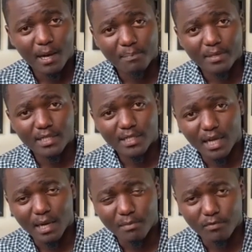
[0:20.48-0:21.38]
Please,
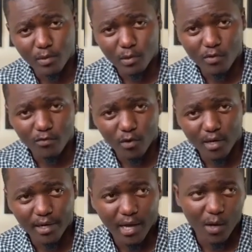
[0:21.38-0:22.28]
before we go
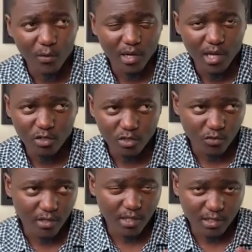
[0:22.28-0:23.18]
forward, I would like you to
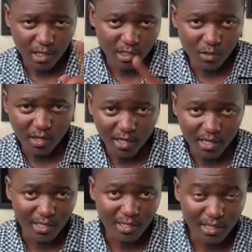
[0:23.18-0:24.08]
read the title
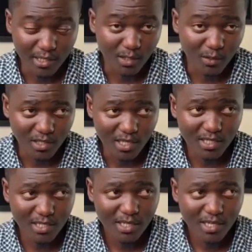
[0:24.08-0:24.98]
again. The title
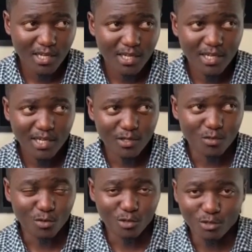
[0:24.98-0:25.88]
says,
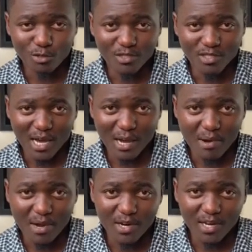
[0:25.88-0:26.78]
do not use a
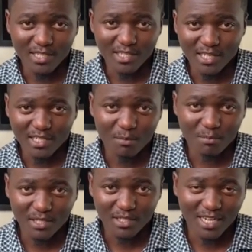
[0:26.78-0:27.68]
bio-digester
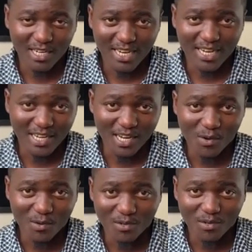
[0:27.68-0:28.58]
septic tank
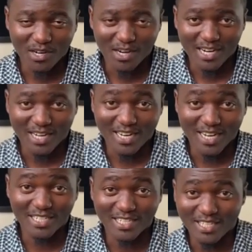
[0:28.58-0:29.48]
anyhow. And it
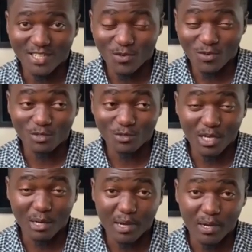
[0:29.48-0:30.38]
doesn't say do not use a
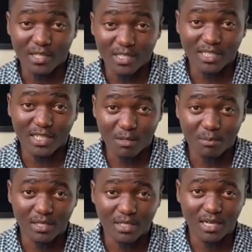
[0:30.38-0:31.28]
bio-digester
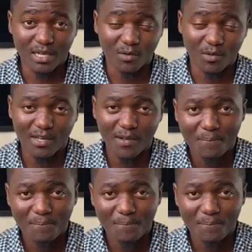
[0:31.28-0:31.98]
septic tank, okay?